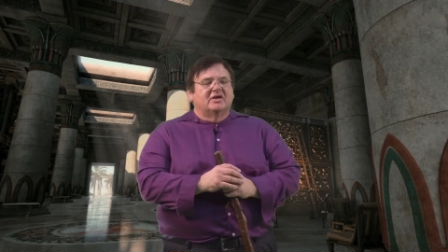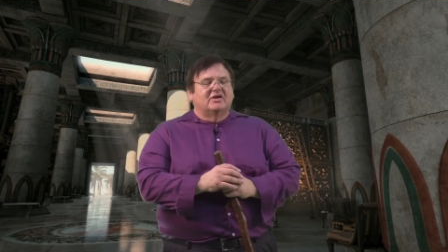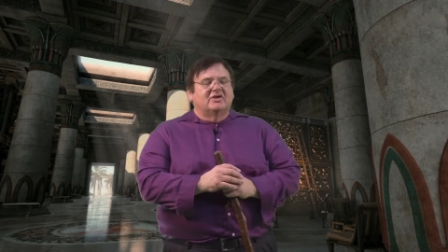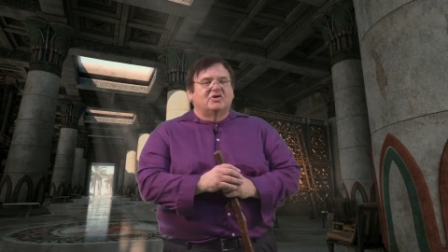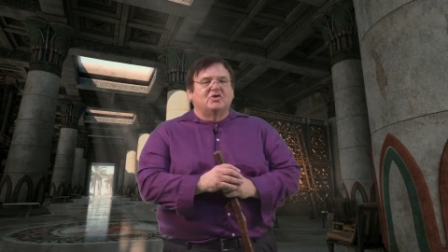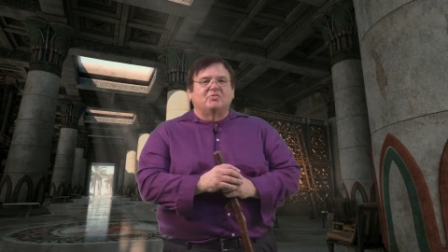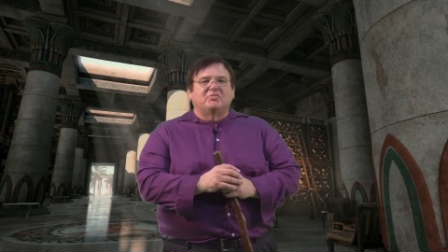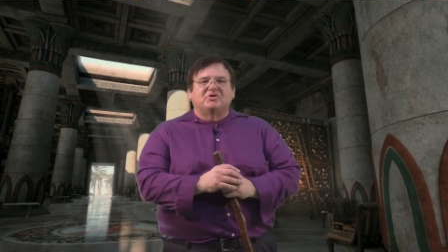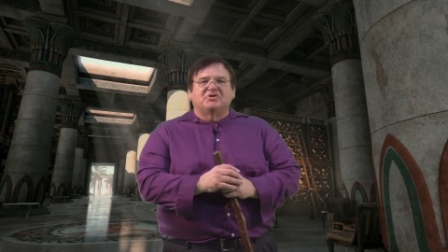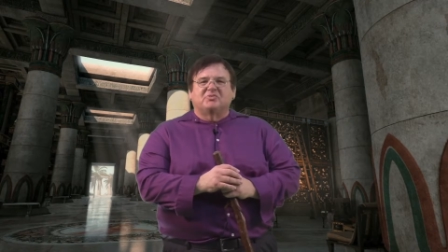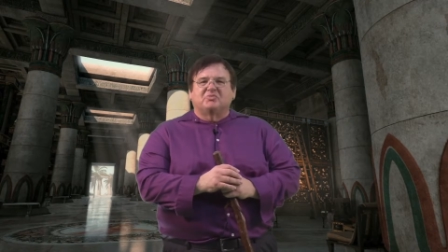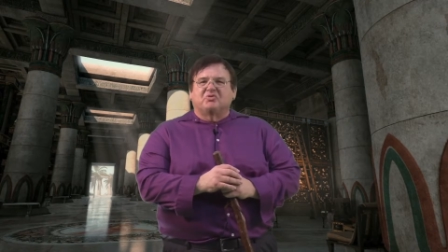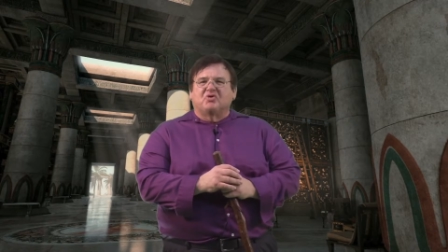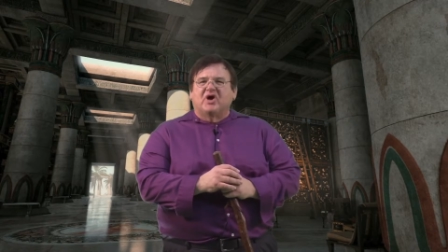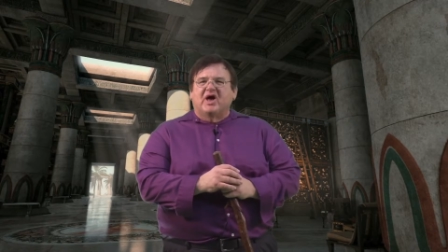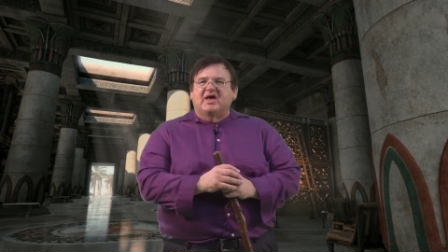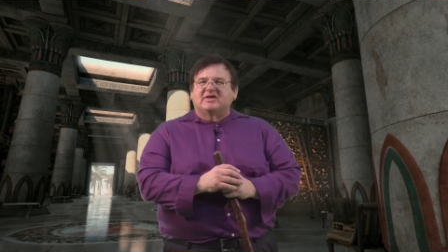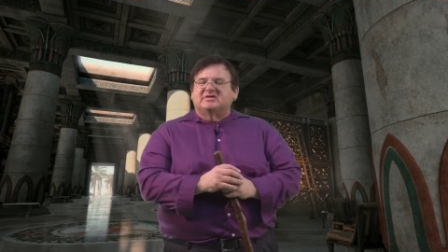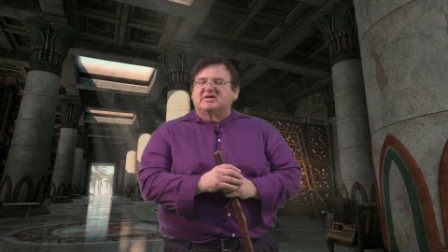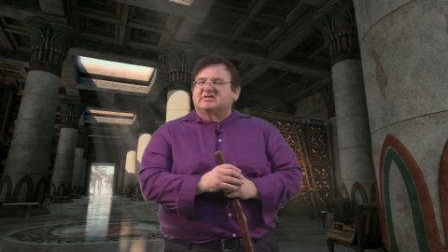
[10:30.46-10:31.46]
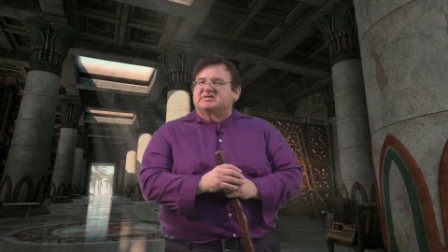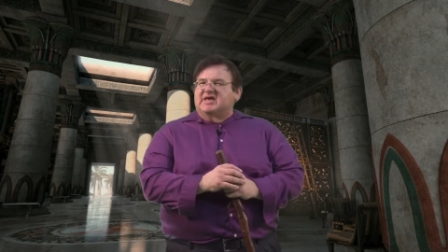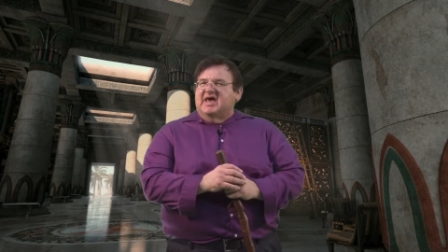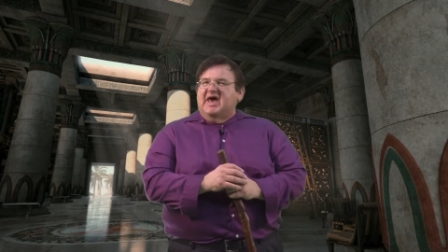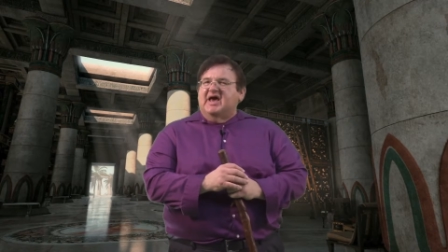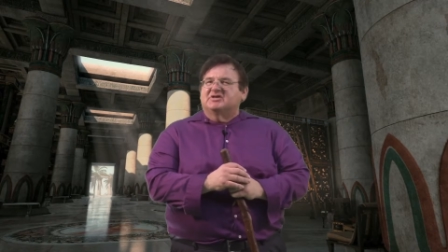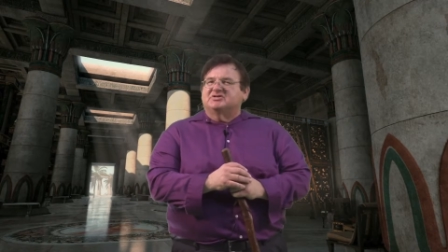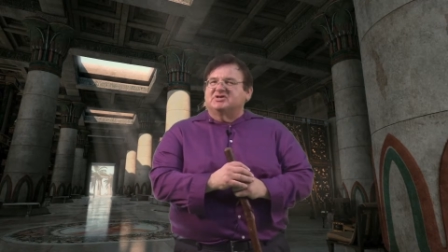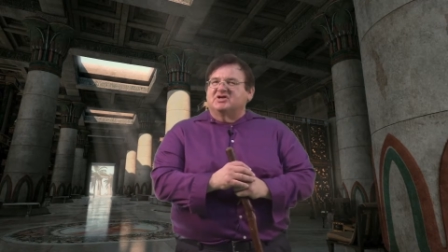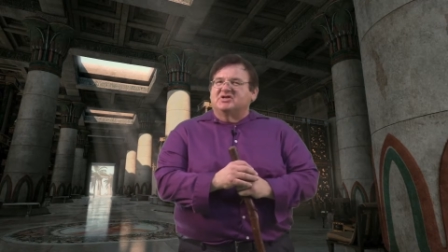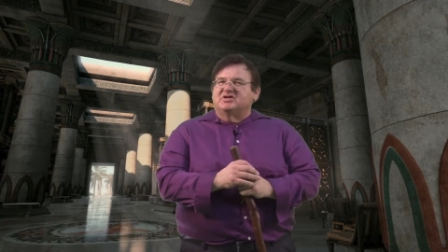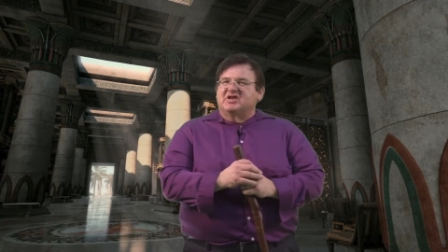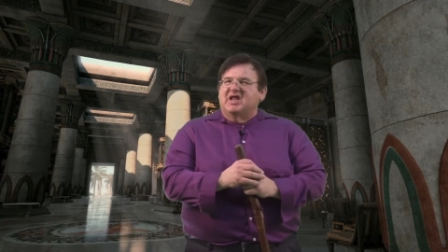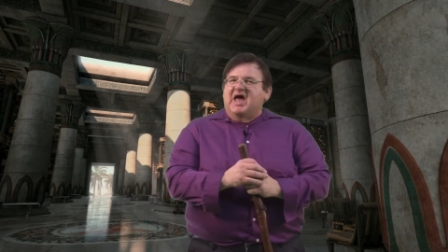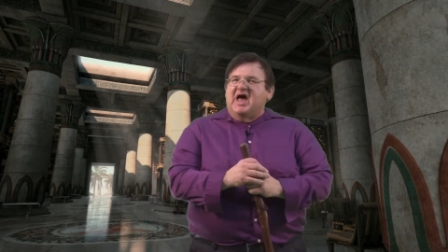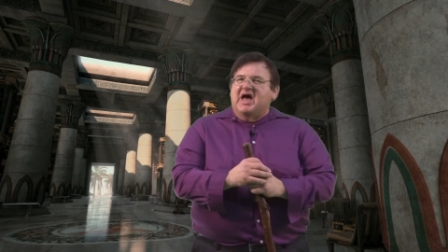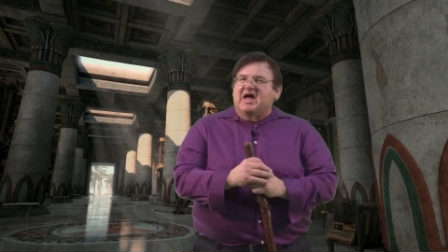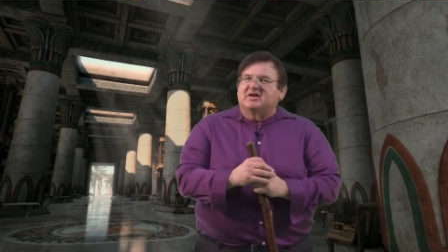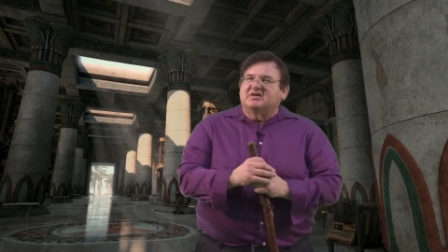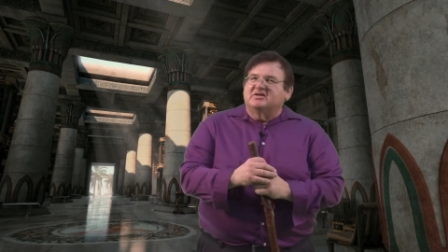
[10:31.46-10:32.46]
you'd be surprised that's actually
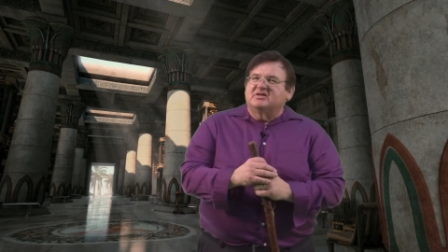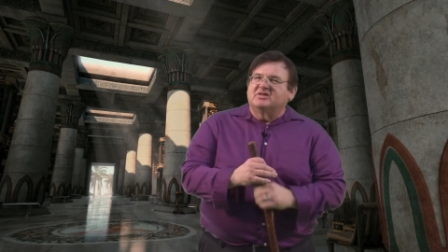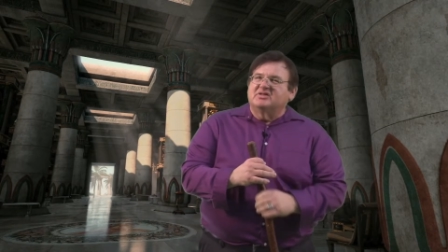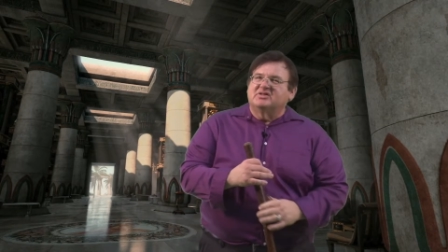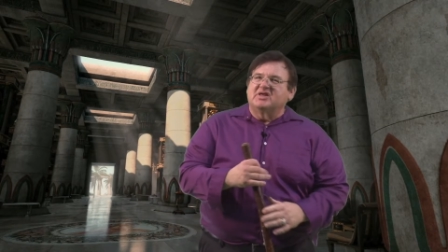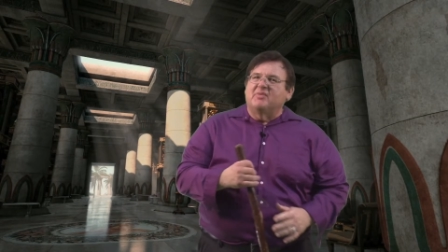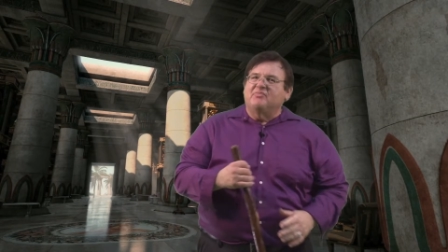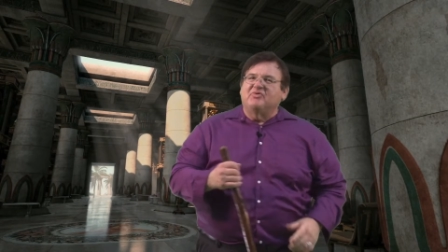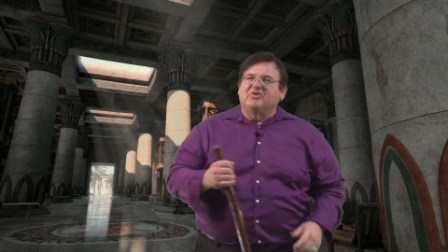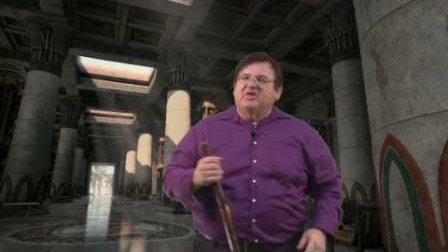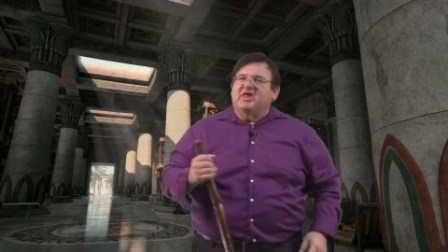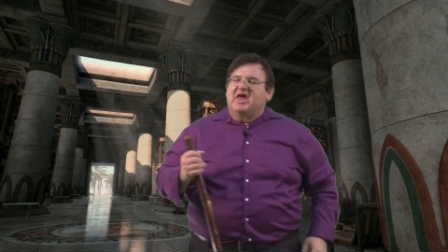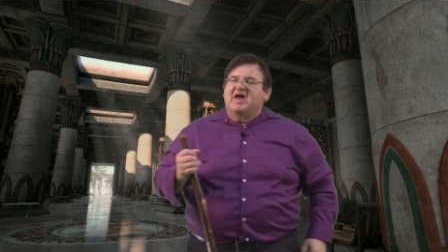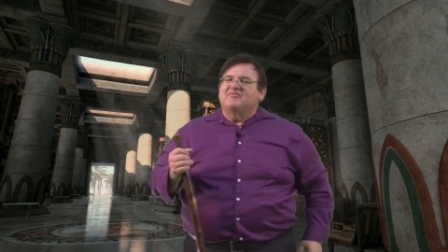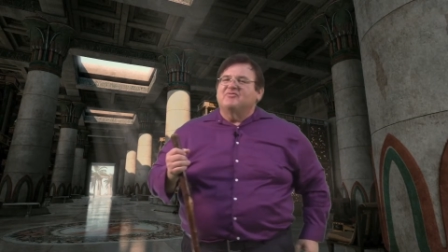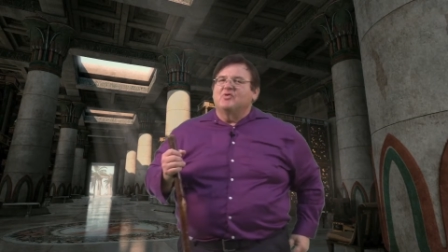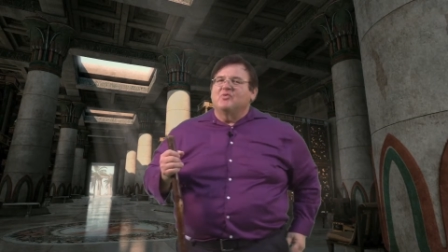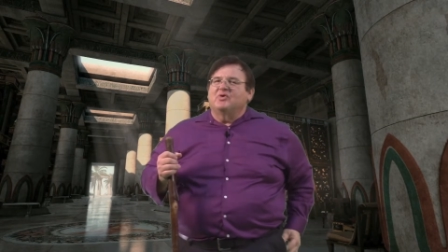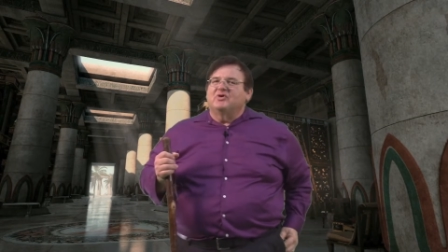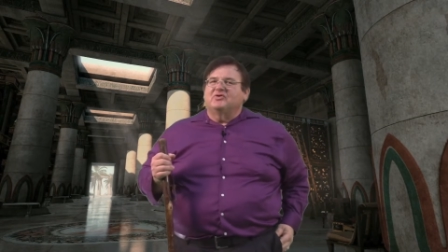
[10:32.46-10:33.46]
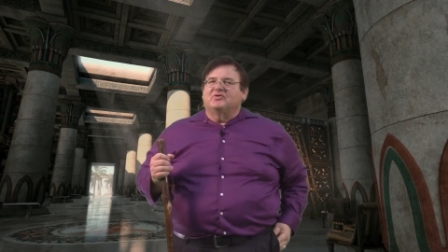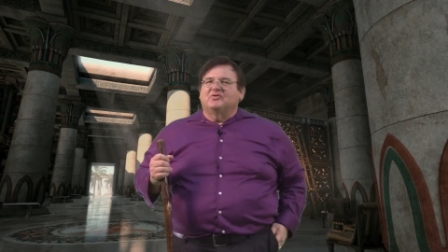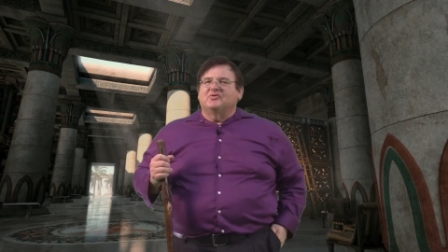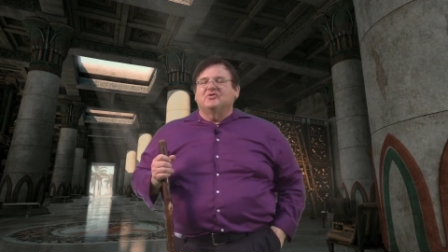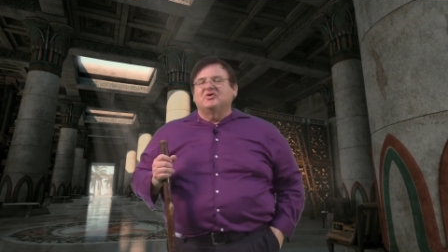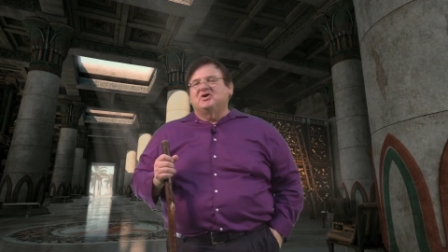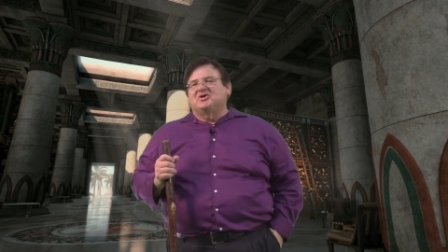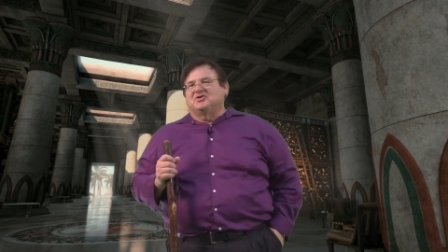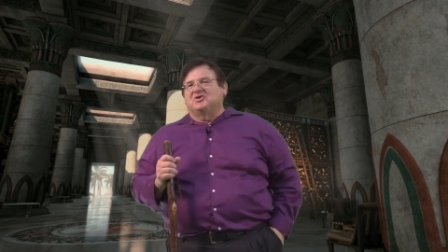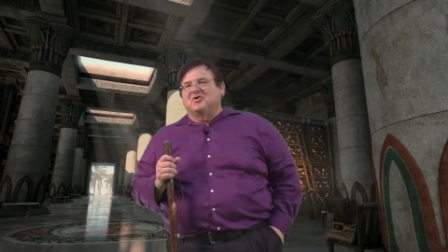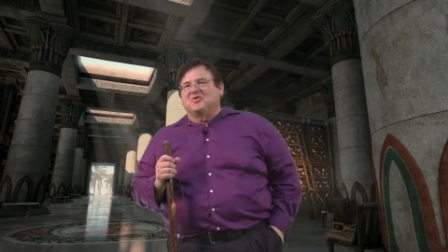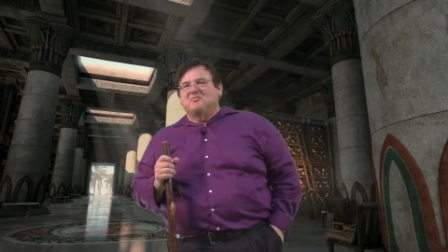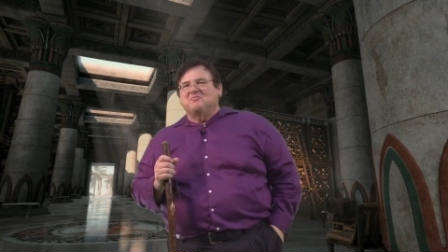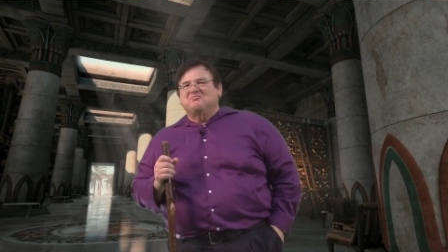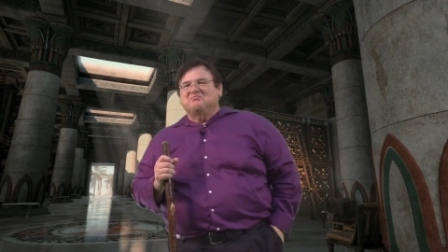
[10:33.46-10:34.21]
not something that everyone would agree to.